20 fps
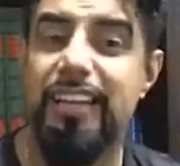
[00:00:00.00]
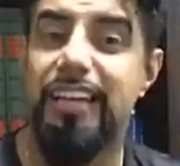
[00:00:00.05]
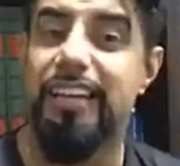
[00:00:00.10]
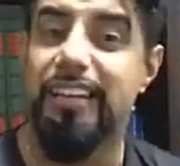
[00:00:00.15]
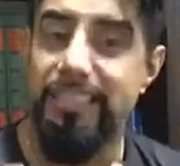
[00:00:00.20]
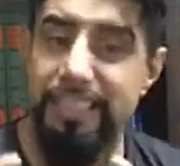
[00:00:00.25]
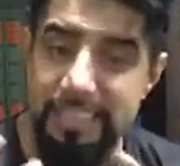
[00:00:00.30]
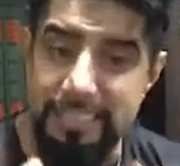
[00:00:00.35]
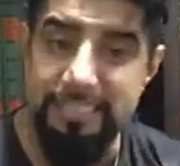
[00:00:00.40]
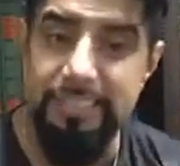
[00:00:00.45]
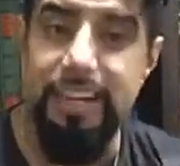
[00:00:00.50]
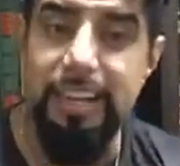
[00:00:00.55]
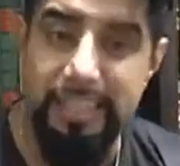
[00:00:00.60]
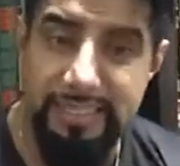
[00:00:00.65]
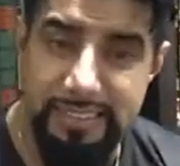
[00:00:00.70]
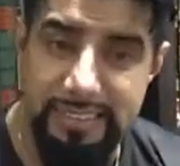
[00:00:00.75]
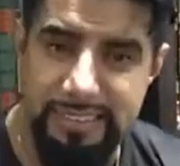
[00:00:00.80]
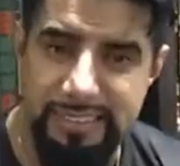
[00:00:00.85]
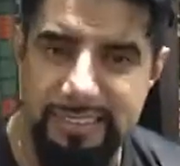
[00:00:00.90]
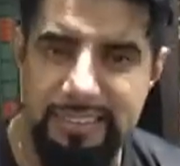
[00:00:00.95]
Things like
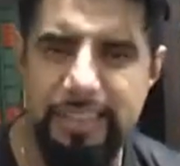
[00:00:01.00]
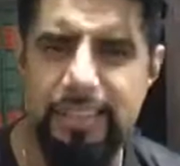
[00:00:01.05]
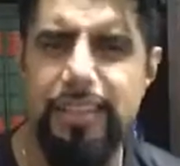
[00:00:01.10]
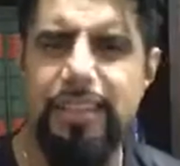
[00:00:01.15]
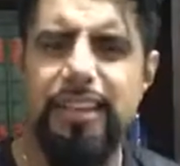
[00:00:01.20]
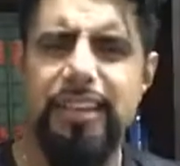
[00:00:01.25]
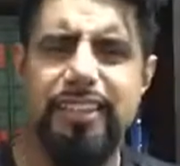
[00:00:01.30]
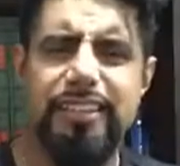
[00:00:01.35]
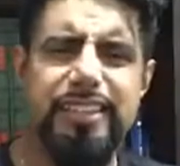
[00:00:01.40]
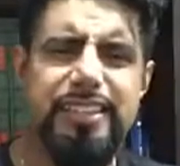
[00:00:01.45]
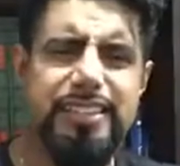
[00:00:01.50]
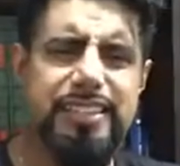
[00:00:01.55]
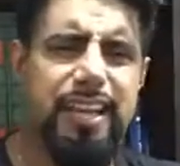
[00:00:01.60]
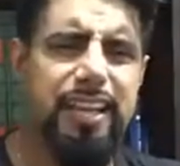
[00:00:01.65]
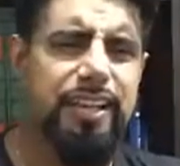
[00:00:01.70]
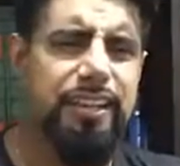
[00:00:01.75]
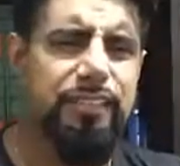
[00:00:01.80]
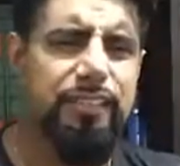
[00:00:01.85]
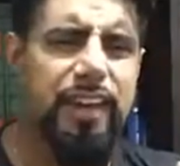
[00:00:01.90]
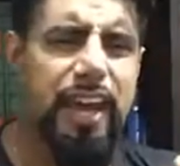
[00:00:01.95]
this, this
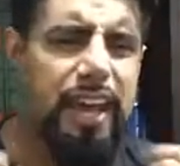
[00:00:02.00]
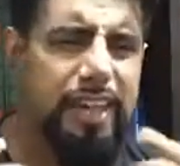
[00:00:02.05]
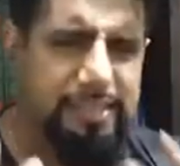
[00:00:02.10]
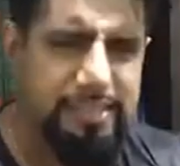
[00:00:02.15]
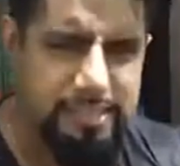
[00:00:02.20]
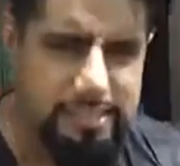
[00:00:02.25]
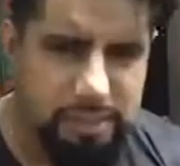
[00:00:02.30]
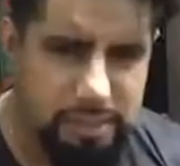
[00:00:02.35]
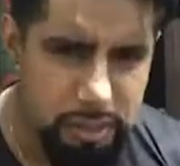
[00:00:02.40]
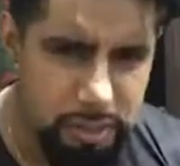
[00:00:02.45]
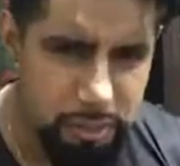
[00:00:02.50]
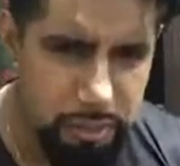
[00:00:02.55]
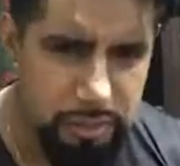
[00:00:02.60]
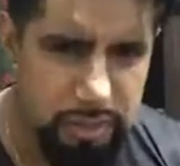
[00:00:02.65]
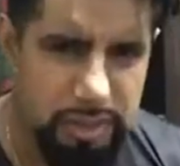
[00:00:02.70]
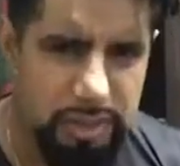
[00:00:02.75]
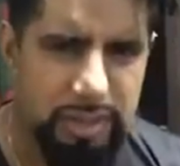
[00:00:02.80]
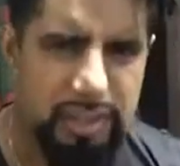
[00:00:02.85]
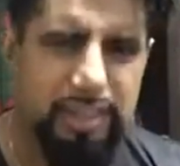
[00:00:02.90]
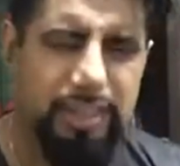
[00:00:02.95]
kind of attitude,
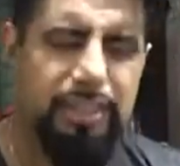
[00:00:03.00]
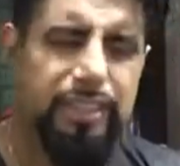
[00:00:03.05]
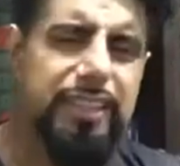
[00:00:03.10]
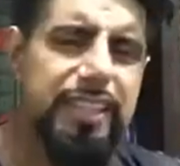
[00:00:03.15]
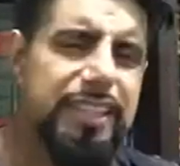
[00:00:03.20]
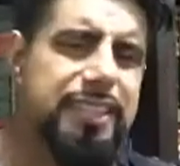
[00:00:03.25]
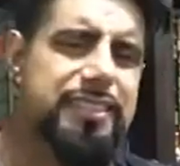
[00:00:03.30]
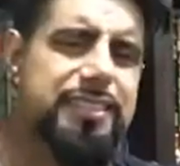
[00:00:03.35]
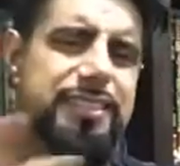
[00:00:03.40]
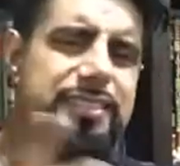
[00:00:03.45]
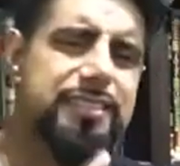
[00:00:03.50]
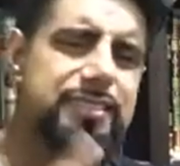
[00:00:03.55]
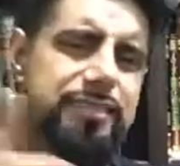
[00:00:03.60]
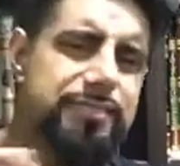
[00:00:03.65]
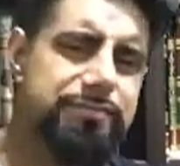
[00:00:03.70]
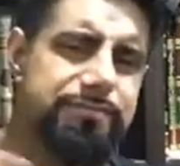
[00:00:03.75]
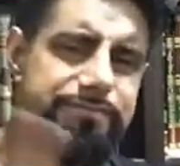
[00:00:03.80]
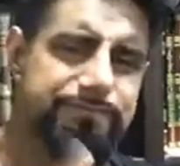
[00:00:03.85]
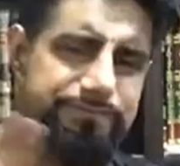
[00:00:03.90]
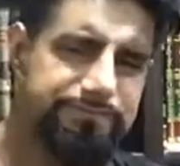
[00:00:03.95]
this
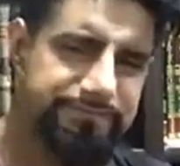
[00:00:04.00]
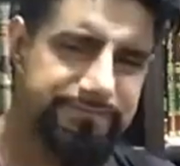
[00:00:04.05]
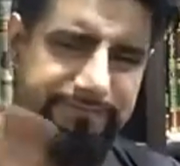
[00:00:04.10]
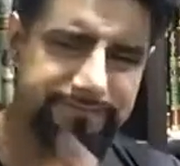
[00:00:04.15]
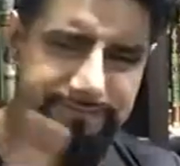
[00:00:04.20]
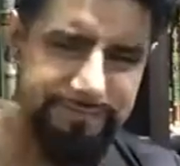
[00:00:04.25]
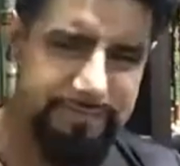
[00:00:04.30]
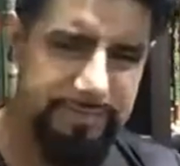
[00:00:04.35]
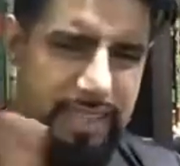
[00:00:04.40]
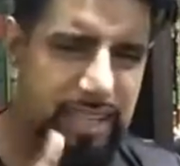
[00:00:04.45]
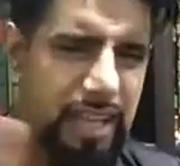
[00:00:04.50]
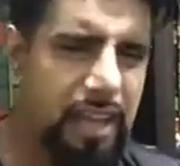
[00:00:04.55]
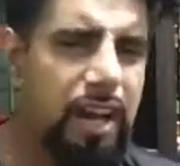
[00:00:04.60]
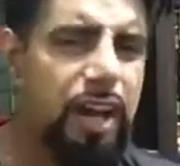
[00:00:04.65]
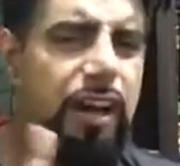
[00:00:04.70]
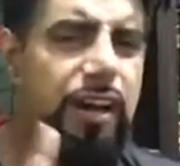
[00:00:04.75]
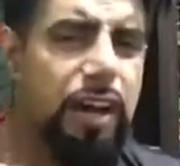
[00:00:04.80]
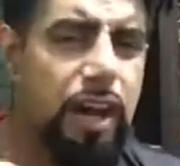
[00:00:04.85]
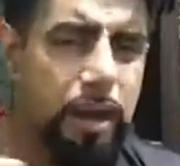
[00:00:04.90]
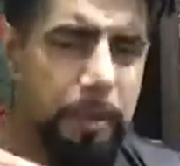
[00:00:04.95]

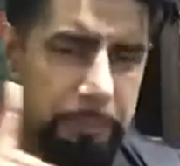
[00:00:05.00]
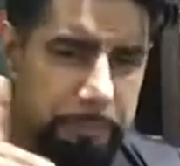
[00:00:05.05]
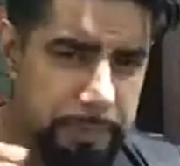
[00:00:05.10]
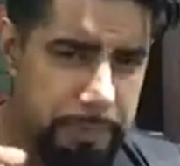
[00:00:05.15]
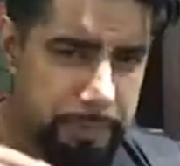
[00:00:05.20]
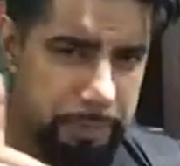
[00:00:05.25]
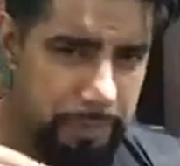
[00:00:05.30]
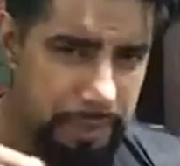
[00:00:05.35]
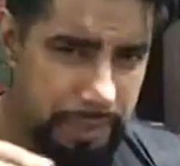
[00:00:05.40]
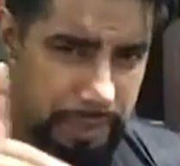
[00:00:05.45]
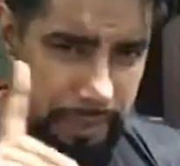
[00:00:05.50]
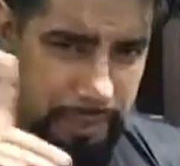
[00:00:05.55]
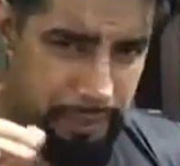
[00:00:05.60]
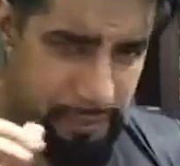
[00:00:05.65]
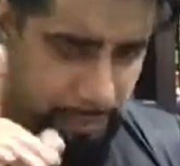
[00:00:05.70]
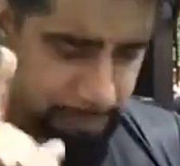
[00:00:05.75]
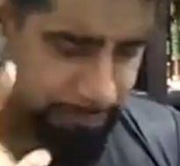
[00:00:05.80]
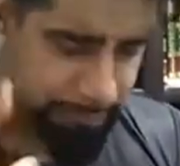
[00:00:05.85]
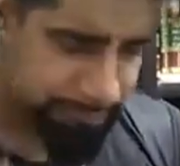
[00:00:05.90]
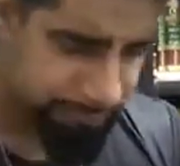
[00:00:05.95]
haram people,
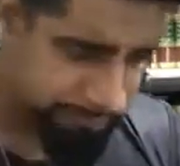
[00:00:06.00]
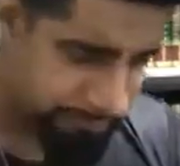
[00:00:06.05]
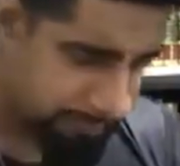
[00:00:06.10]
haram.